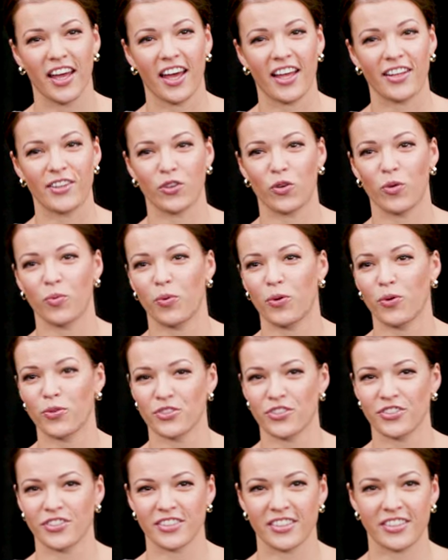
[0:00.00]
And the
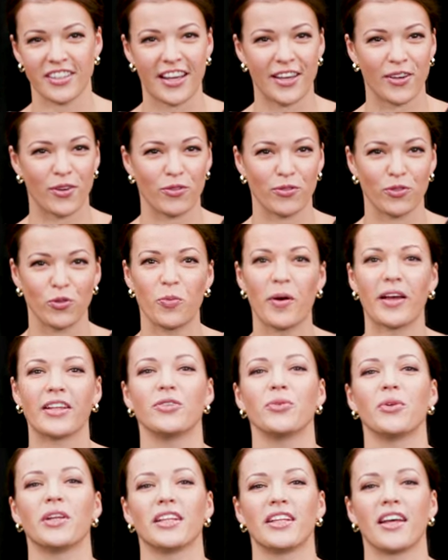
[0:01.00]
composers alike of
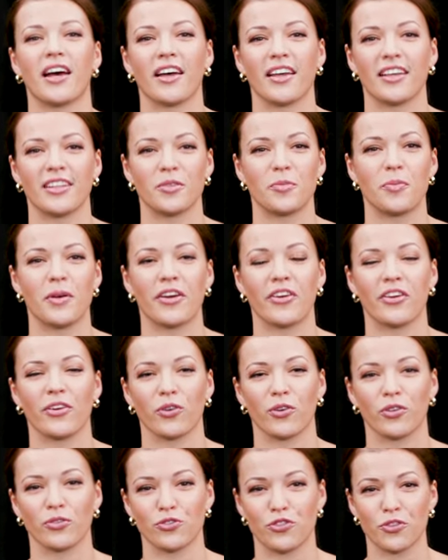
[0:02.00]
Gubaidulina and
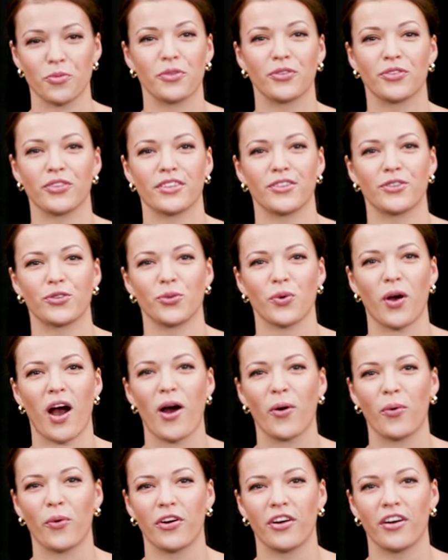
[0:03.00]
Berio contributed to
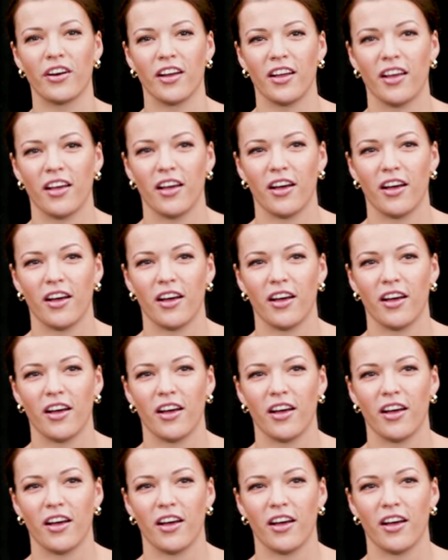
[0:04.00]
our